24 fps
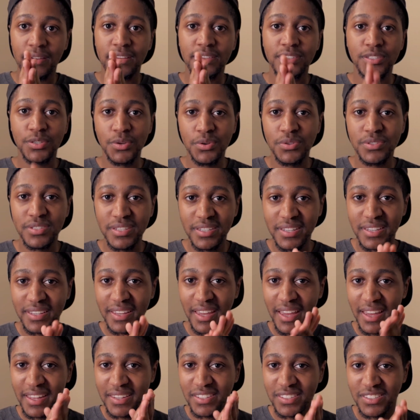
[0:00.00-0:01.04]

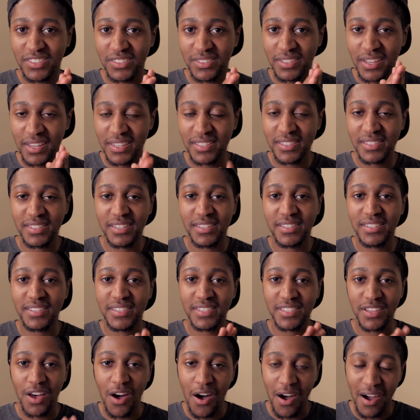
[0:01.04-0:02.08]
Susie and Dustin's
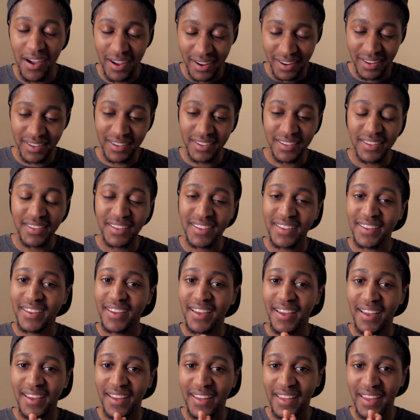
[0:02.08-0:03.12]
song.
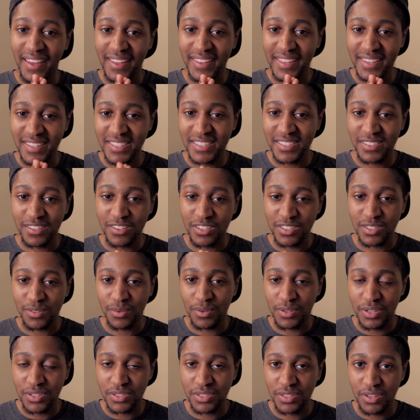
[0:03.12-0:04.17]
I think this is also
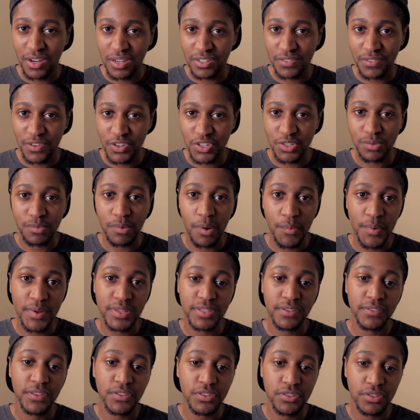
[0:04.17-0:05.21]
one of those controversial
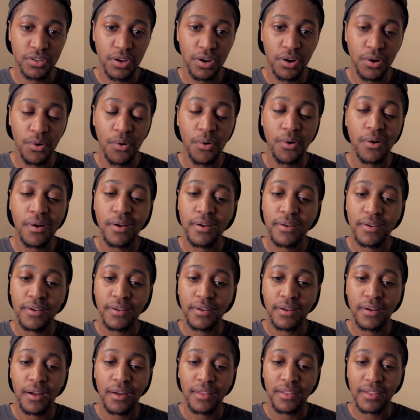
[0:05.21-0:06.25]
moments of the show,
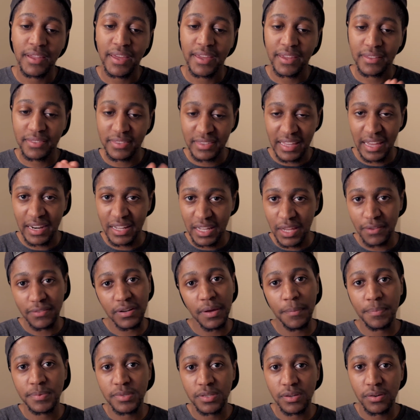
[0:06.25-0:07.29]
like that 11
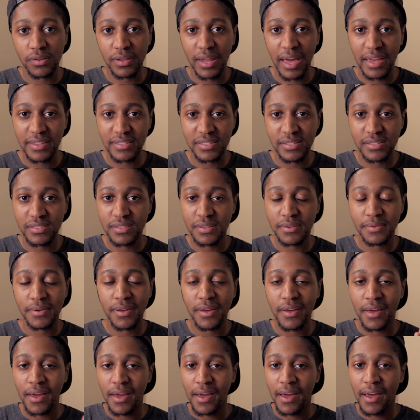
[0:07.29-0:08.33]
episode last season.
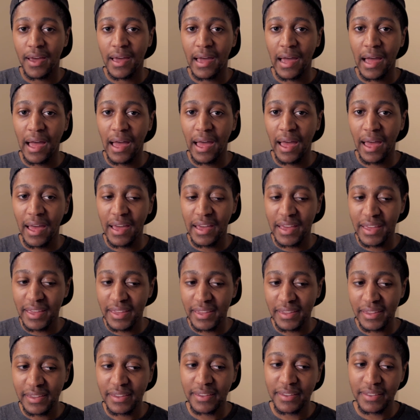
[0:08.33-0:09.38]

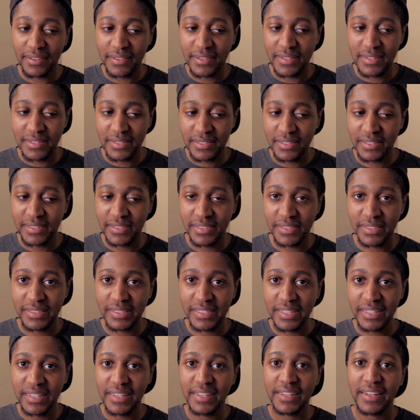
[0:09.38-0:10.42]
I
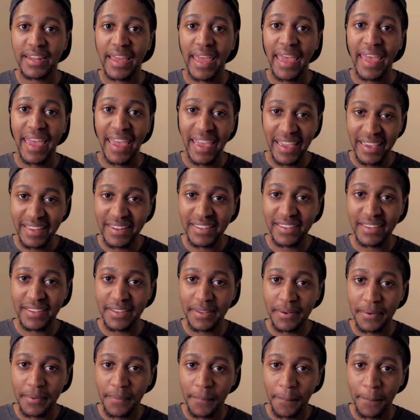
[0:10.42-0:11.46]
didn't hate
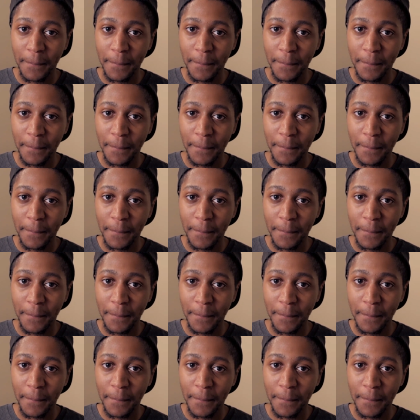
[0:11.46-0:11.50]
it,